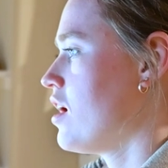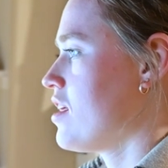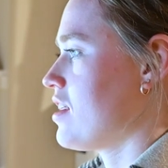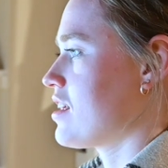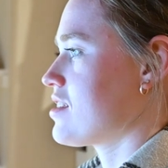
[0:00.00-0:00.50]

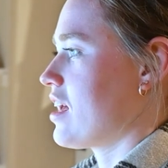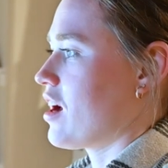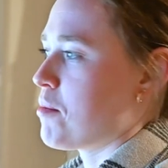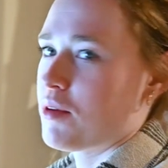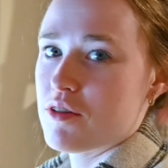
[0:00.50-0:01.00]
Things like
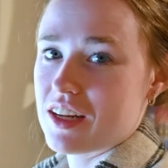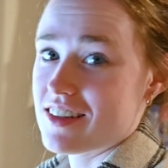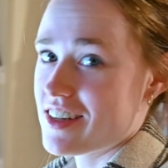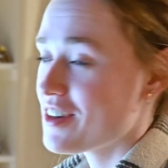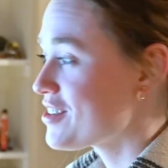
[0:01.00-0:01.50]
uploading
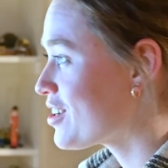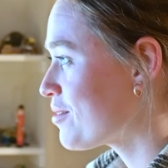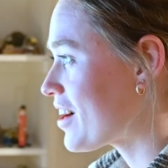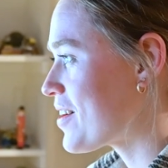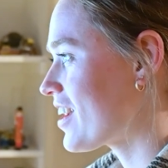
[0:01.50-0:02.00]
to YouTube
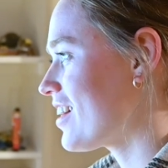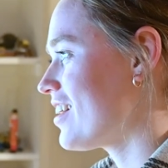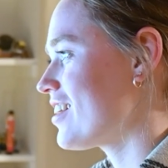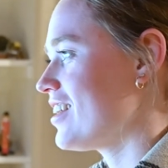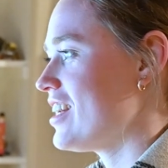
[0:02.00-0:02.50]

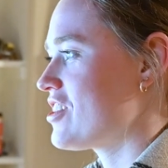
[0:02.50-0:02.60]
regularly,